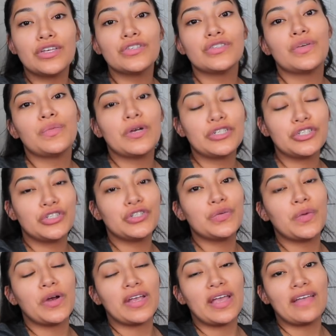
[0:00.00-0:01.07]
you so much to
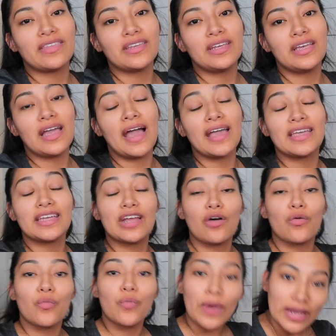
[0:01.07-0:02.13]
Marc Anthony. I
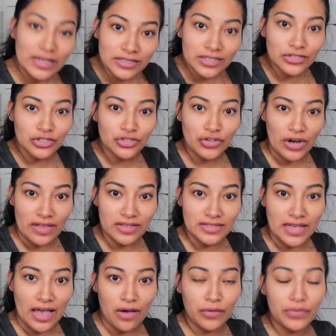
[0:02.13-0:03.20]
cannot wait to try this
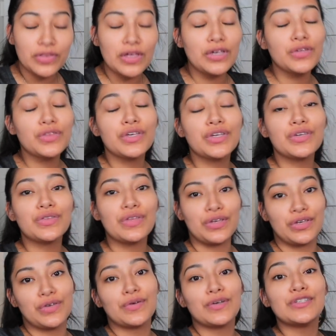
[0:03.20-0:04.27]
out. Thank you, thank you,
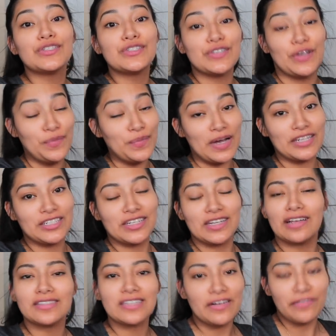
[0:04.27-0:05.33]
thank you so much. And
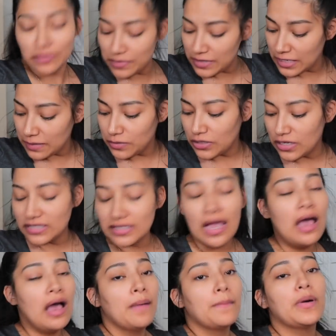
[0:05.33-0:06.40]
I'll definitely be keeping you guys
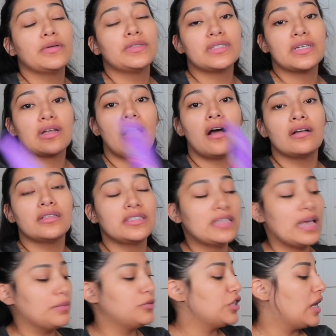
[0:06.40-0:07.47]
posted on
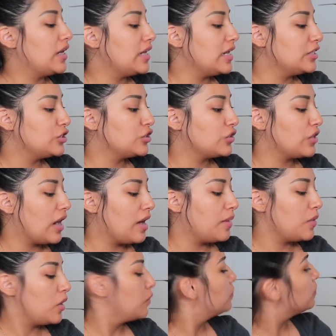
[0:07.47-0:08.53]
Snapchat,
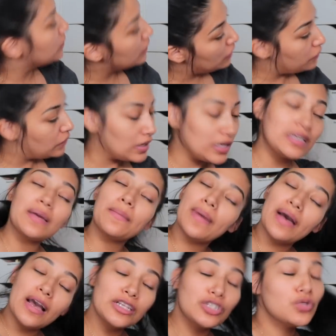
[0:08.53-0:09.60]
Instagram, me when I get my,
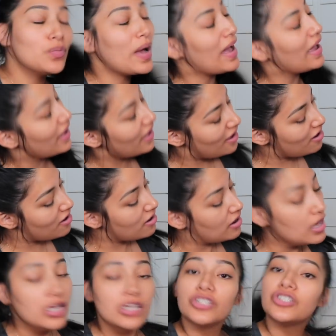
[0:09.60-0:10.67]
do my hair,
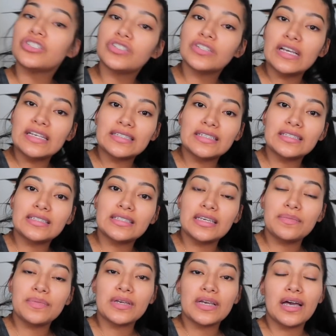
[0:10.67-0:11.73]
just so you guys can
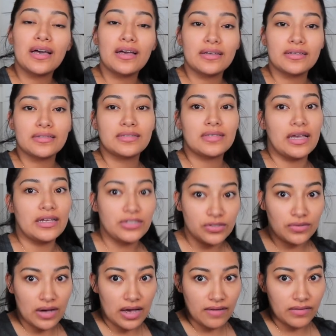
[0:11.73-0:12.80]
see because I
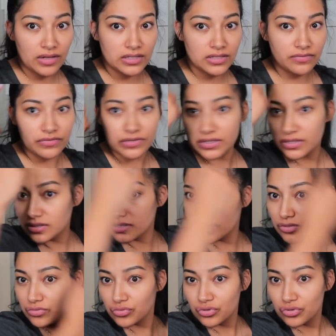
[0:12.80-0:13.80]
do have lots of frizz